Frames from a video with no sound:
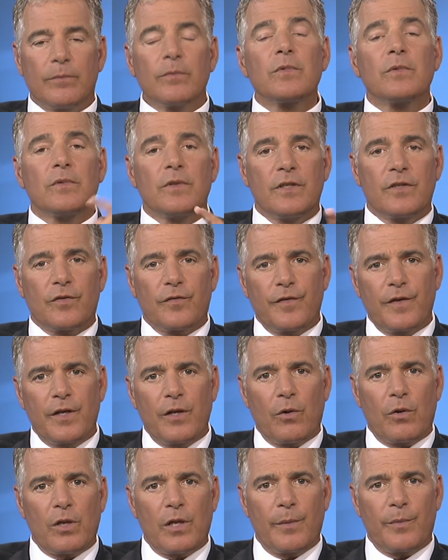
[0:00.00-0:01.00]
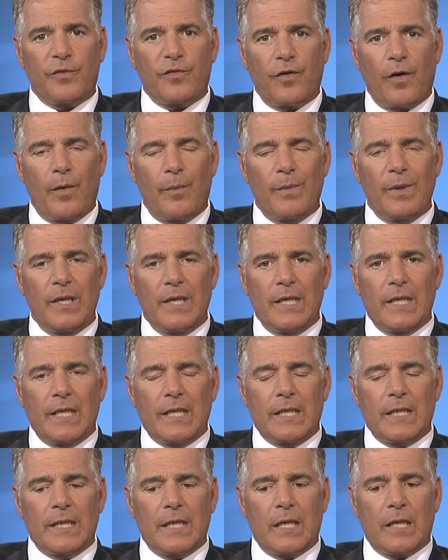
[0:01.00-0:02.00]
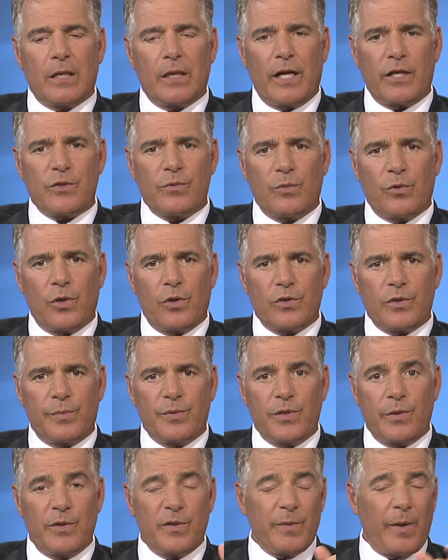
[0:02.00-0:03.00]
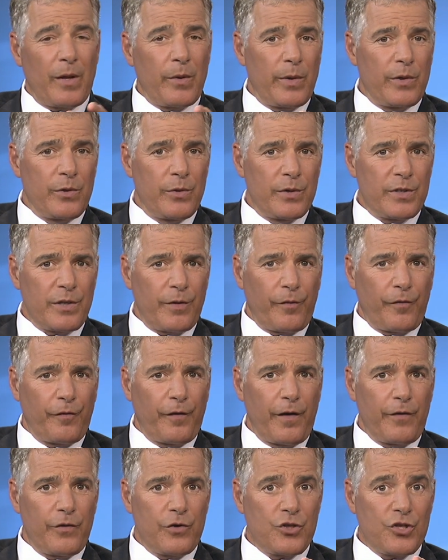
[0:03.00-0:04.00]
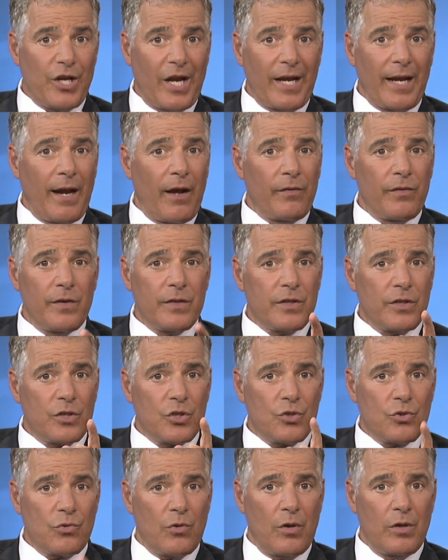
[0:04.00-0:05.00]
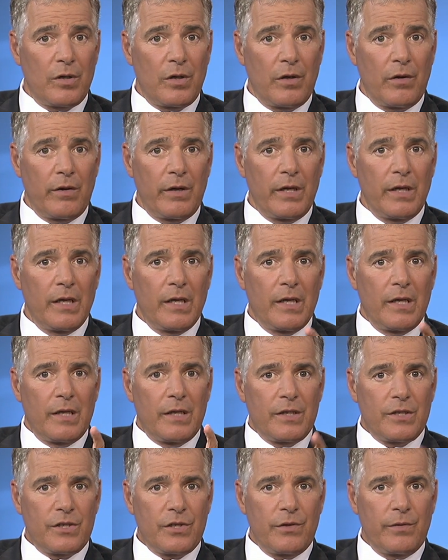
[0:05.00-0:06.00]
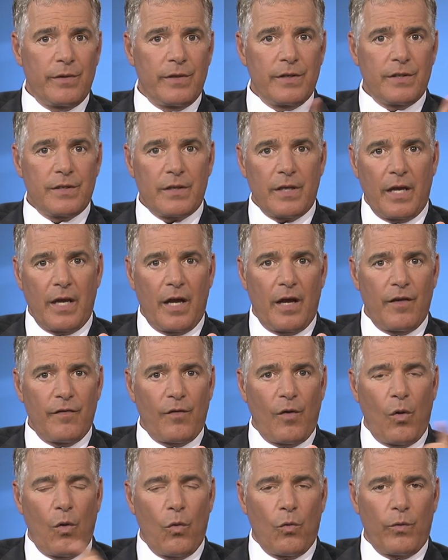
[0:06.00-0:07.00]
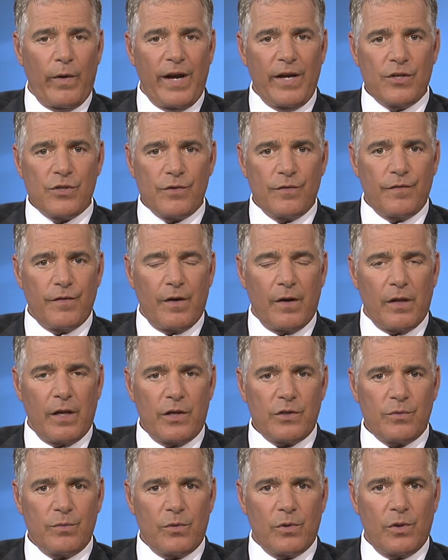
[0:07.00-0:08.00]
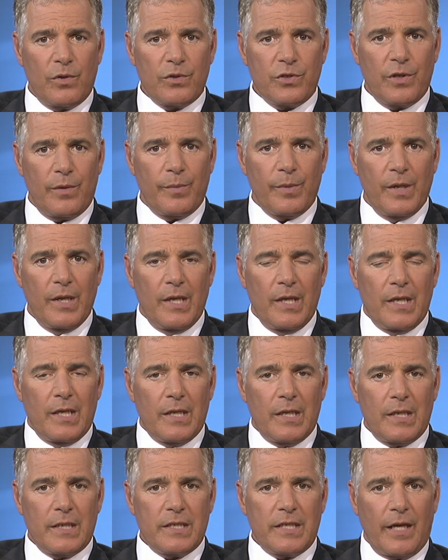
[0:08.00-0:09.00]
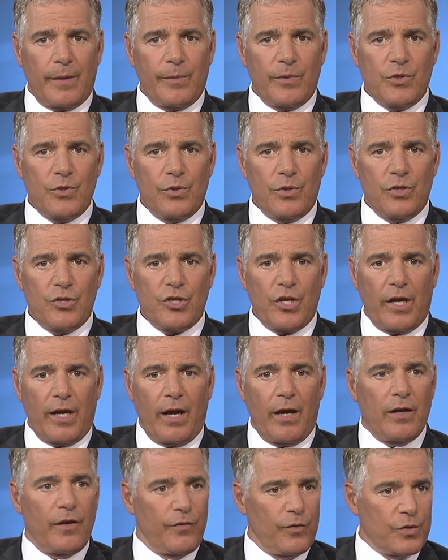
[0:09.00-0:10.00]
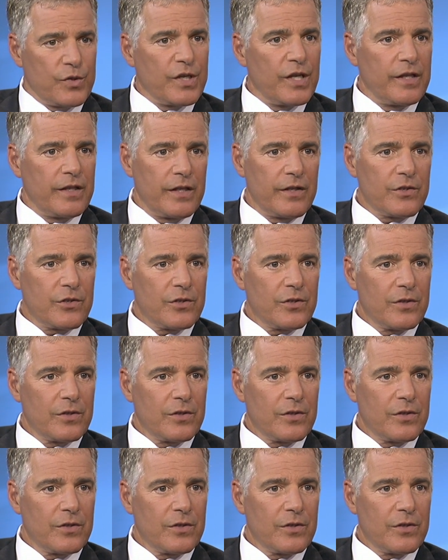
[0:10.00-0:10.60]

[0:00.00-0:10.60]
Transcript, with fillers: these are video clips from Classroom Close-Up series. By the way, do yourself a favor, check out this extraordinary series. They have a whole range of Classroom Close-Up segments you can check out. Have you seen this?